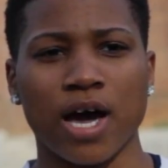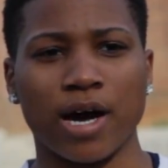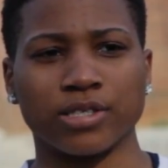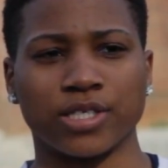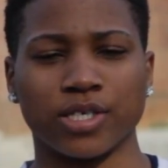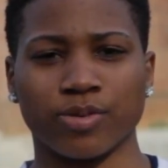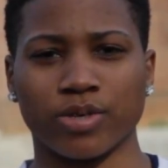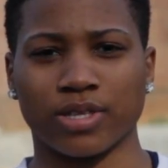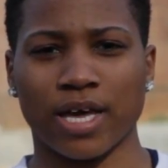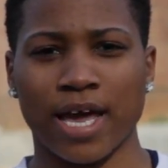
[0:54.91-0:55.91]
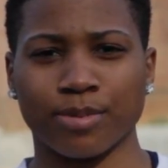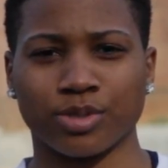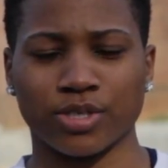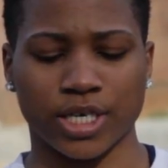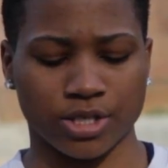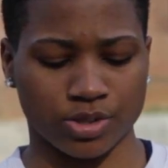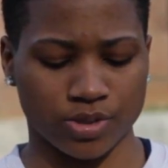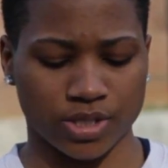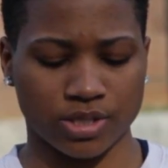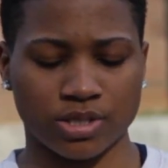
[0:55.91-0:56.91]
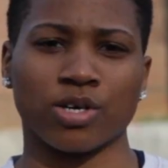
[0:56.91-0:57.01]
I was dealing with hamstring injuries.